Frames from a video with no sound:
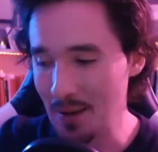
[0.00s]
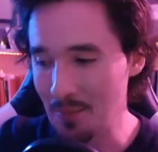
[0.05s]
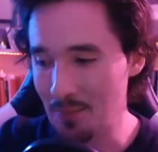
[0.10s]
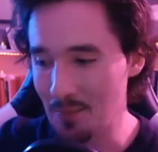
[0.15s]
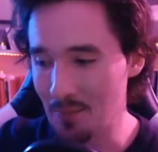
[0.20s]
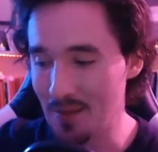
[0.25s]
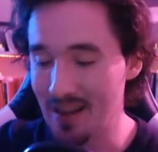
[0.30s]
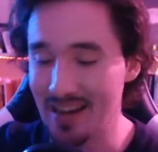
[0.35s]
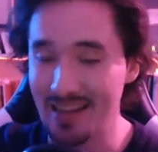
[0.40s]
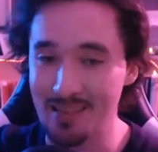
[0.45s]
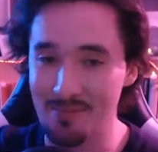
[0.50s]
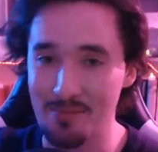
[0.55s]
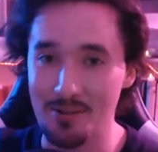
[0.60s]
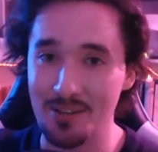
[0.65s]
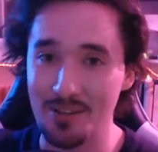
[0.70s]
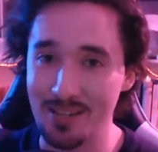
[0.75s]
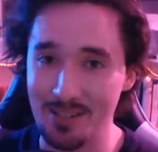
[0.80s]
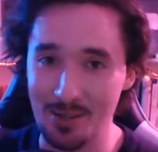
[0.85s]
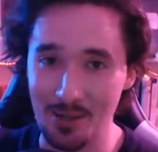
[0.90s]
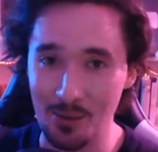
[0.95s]
A little
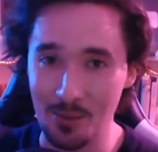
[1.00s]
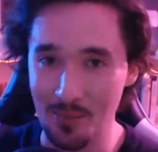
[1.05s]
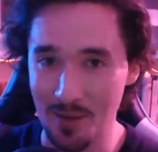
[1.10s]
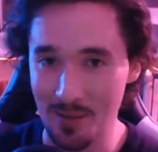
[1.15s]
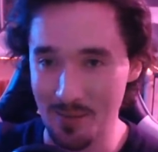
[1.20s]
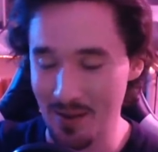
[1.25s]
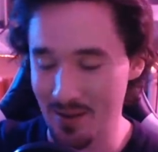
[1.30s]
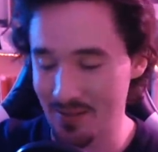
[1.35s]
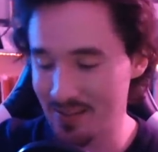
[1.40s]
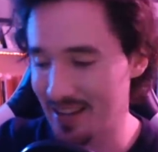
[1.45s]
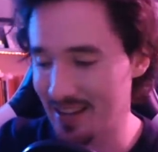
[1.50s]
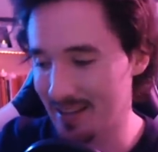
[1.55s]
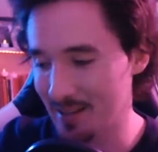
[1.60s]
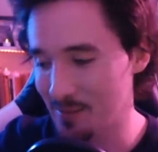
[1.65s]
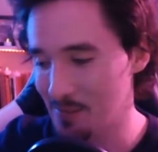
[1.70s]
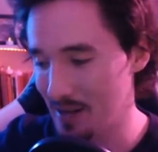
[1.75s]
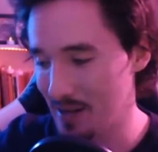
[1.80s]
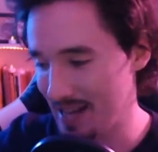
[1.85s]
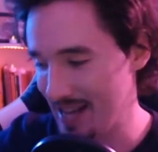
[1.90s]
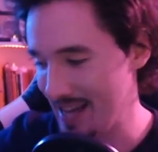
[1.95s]
birdie told me about that little
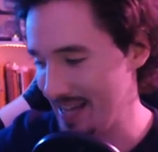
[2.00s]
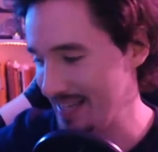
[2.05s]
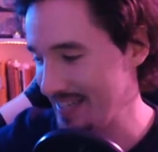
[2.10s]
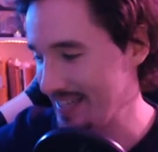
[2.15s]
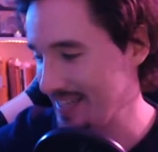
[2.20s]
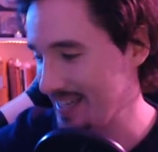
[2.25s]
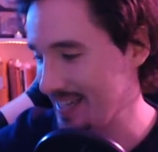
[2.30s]
plan.